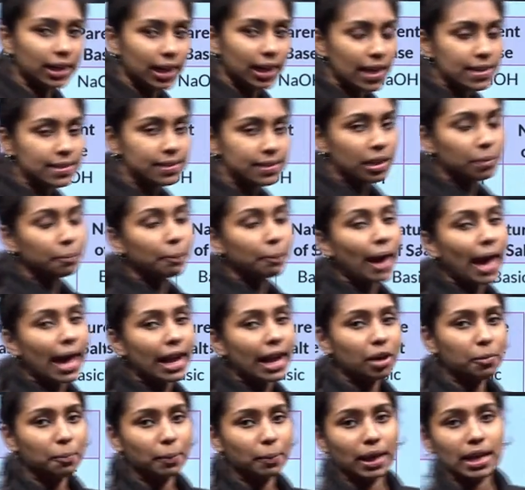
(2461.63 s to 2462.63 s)
acid and
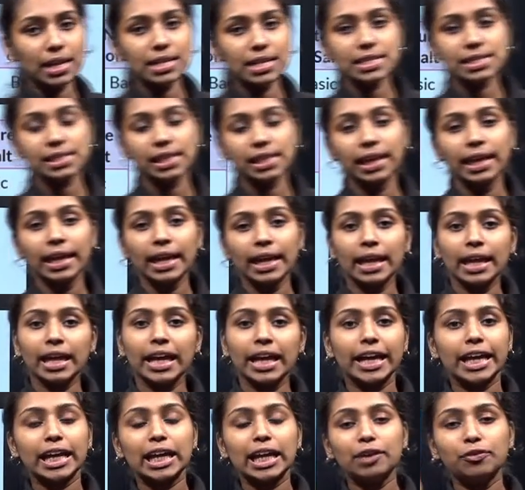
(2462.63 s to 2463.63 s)
parent base.
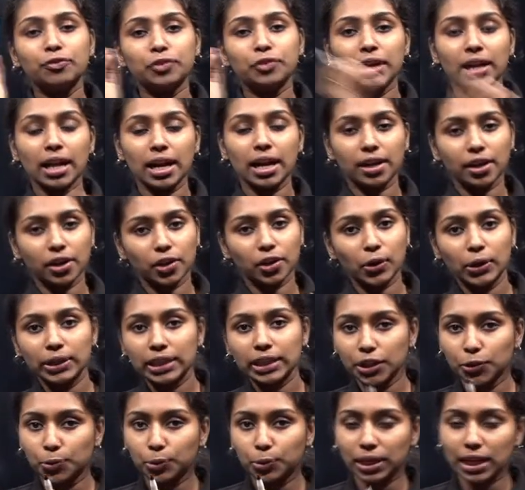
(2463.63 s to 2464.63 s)
If you are undergoing the
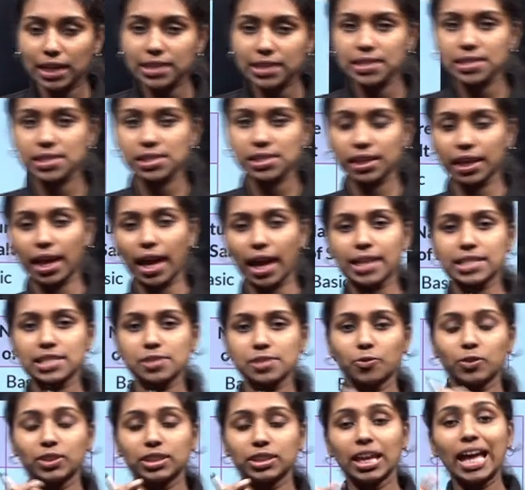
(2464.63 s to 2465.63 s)
neutralization reaction
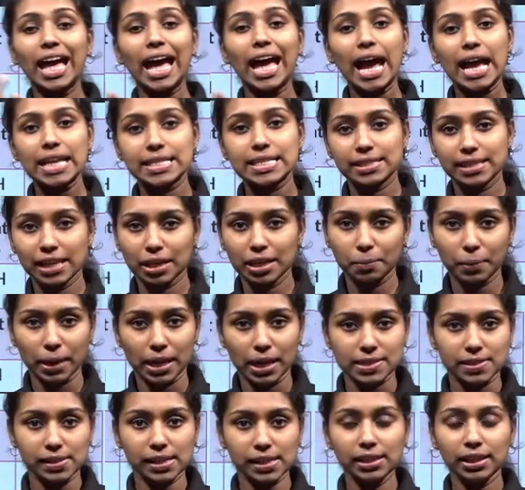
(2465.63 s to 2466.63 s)
with the acid and
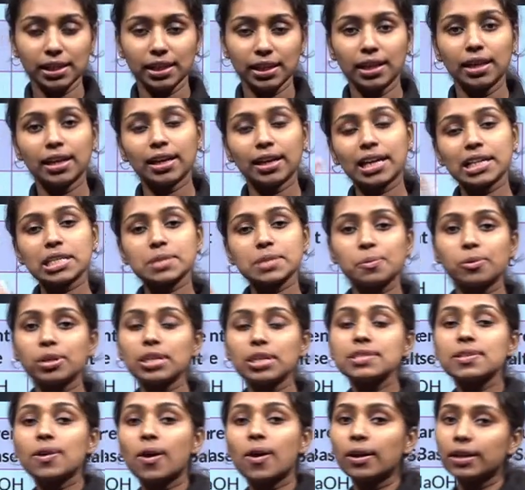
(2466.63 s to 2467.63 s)
base, right? Corresponding
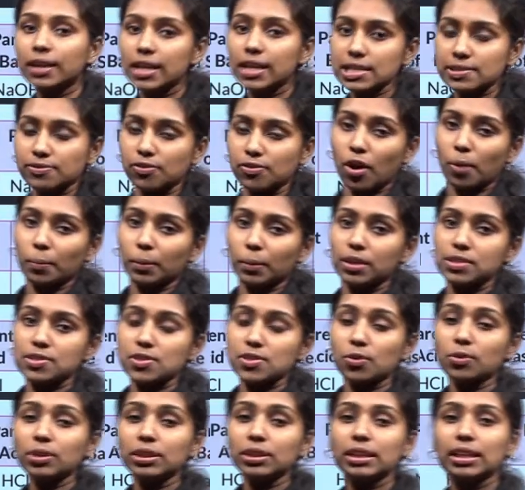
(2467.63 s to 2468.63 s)
salt is formed.
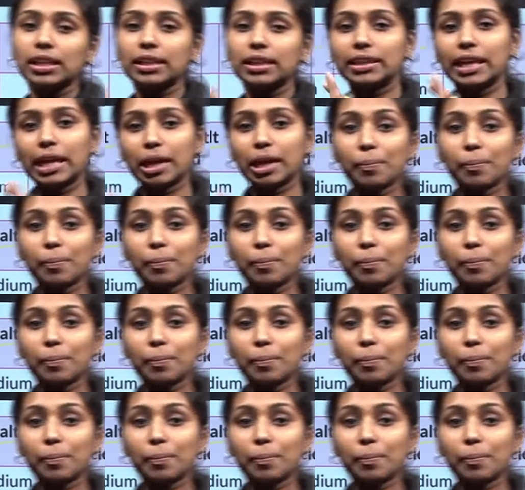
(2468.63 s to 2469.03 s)
So their